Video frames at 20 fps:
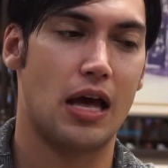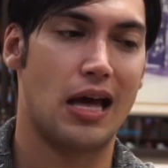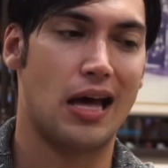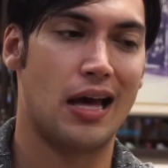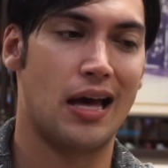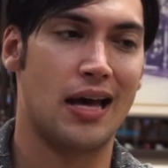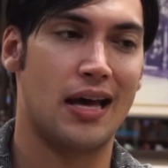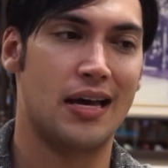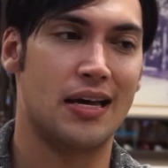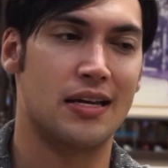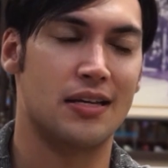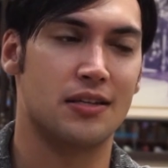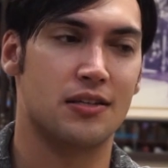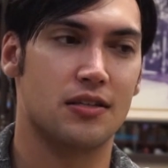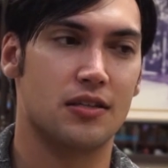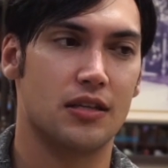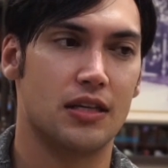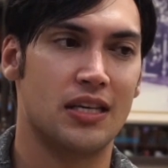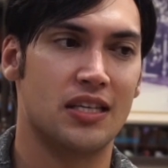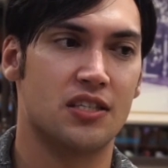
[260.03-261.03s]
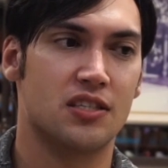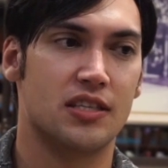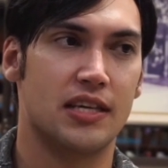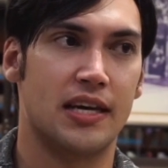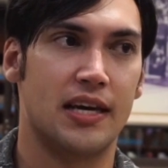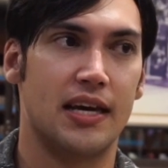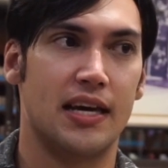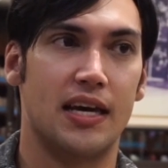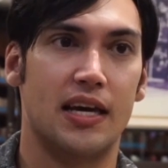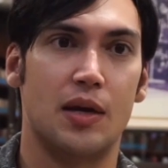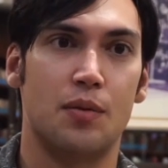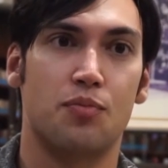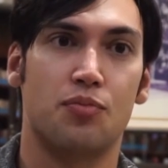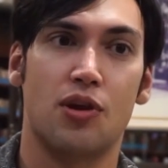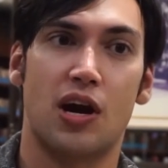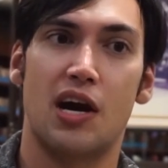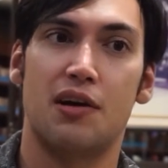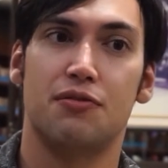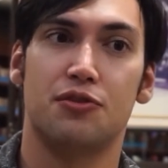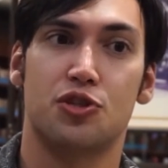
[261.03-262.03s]
And it's a
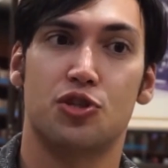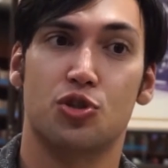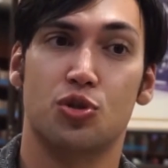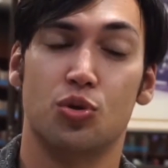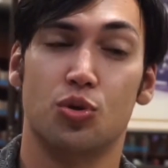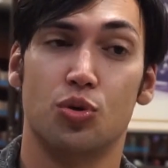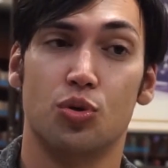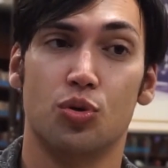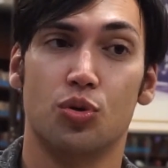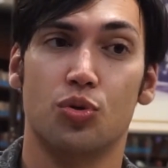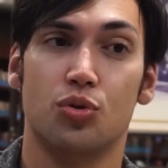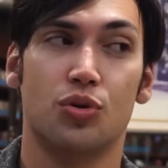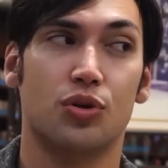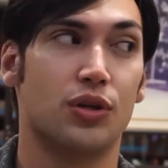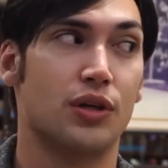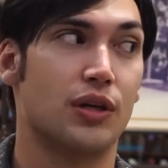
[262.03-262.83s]
private school,